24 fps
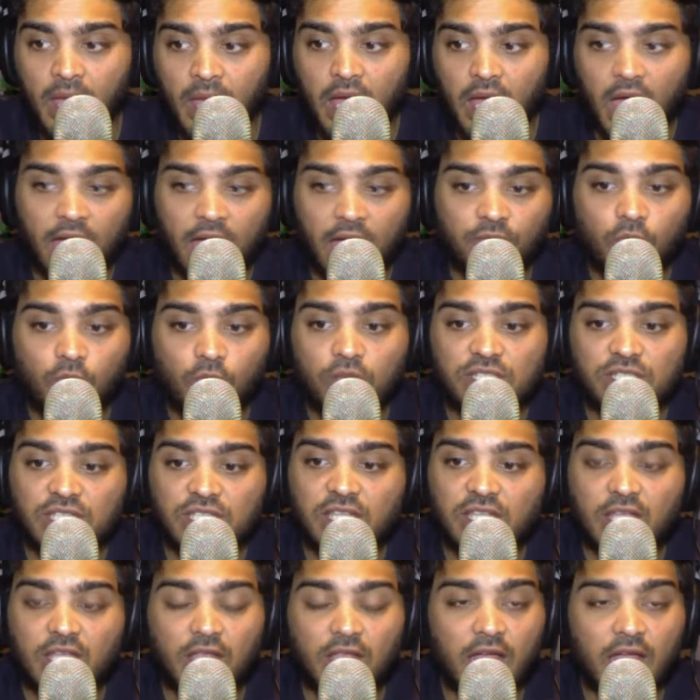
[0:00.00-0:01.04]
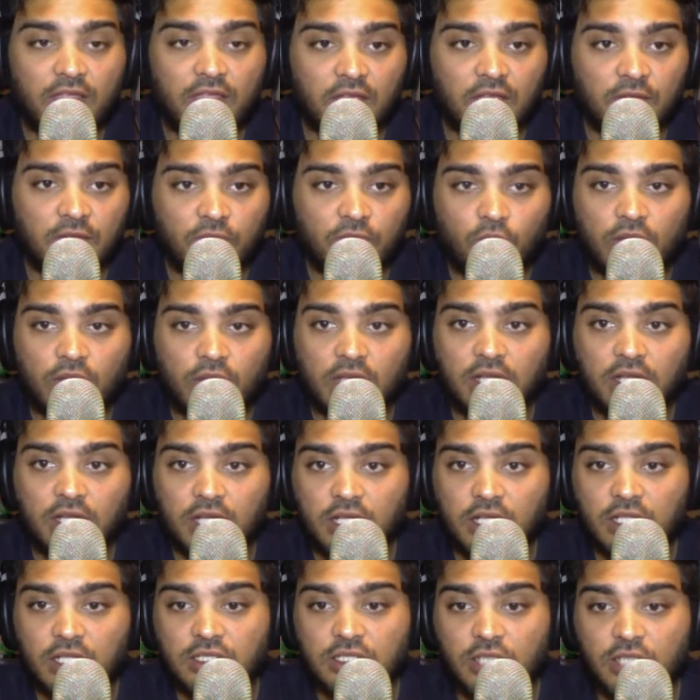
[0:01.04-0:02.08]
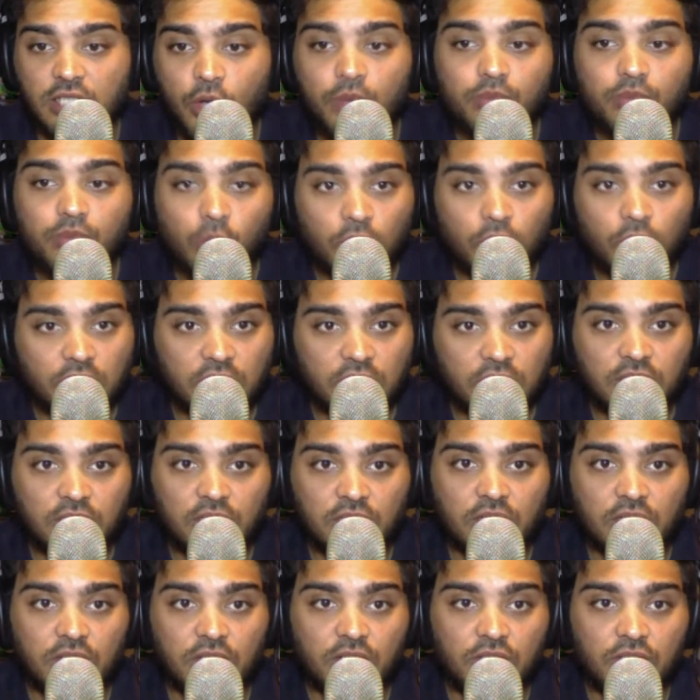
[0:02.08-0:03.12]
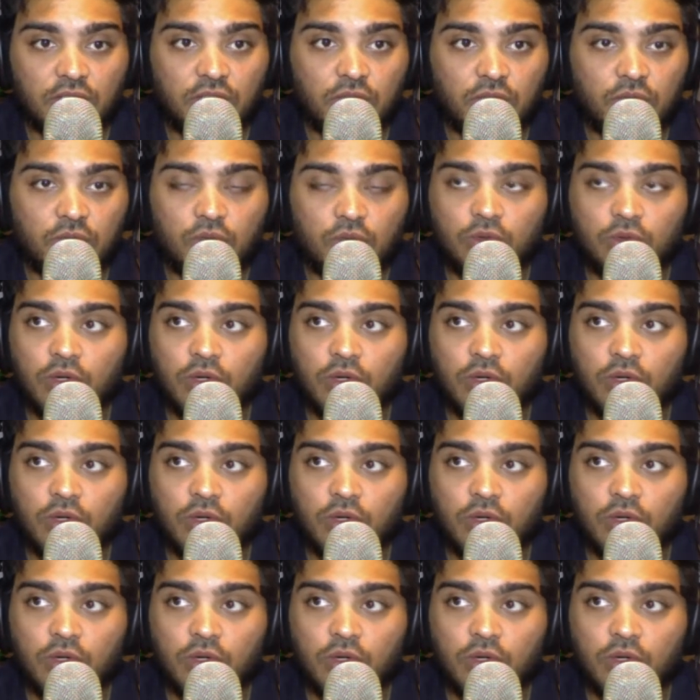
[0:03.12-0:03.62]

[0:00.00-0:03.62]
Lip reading: I've always said that I think 4-day cricket is so important to